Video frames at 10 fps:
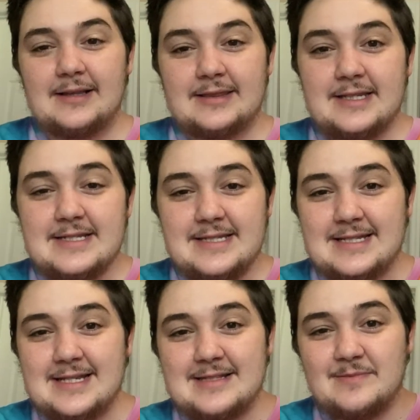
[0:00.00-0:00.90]
This
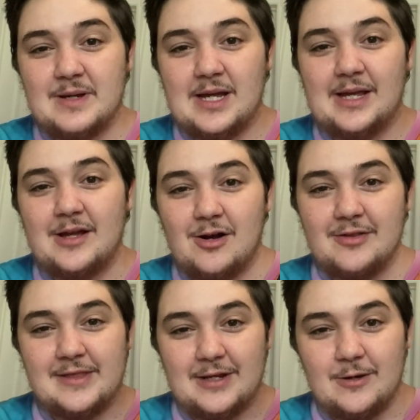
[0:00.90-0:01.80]
is my
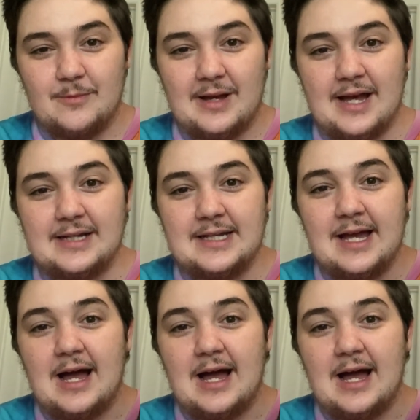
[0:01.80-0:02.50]
on-the-go bag.